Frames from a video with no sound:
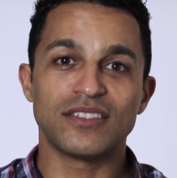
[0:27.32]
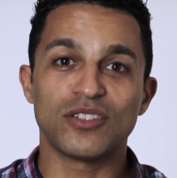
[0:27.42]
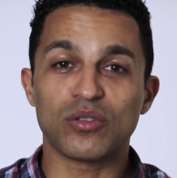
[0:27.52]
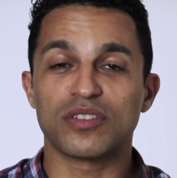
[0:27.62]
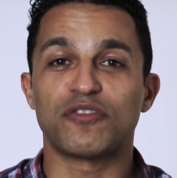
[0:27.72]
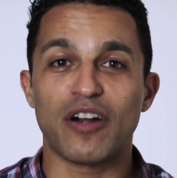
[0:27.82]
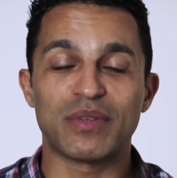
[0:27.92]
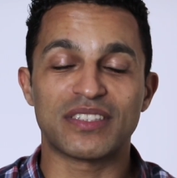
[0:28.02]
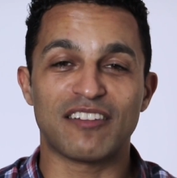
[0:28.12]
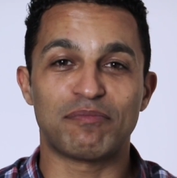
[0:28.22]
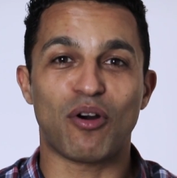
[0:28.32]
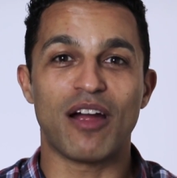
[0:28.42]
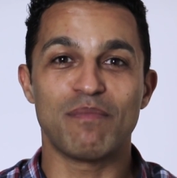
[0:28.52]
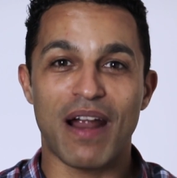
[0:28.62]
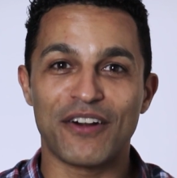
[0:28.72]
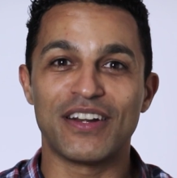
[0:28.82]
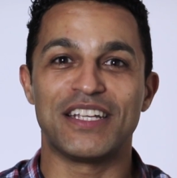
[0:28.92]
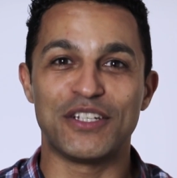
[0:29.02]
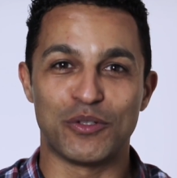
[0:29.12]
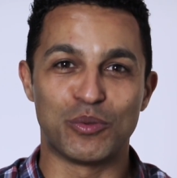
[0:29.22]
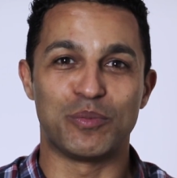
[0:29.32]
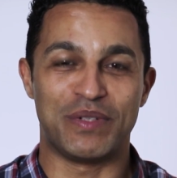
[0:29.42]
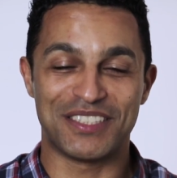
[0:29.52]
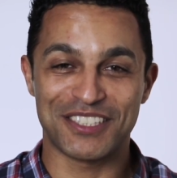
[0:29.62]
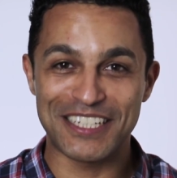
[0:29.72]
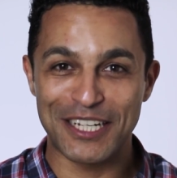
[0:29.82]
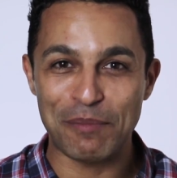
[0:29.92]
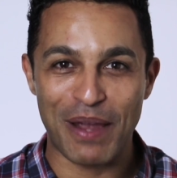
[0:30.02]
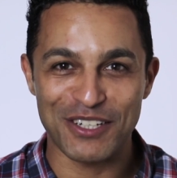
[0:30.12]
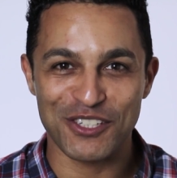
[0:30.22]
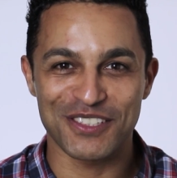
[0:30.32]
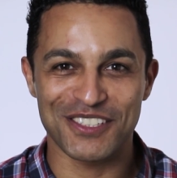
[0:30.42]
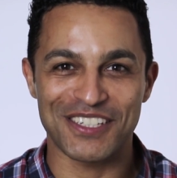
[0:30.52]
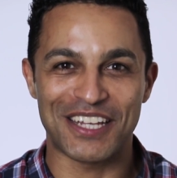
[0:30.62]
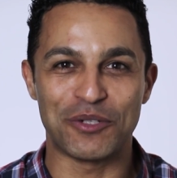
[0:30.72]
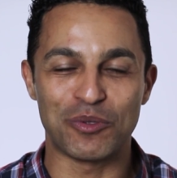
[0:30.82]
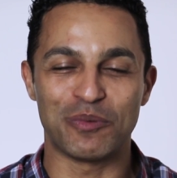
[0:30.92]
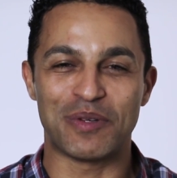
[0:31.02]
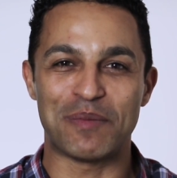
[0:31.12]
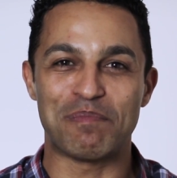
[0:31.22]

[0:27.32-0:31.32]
As a doctor for MSF, primarily you will be seeing patients and you will be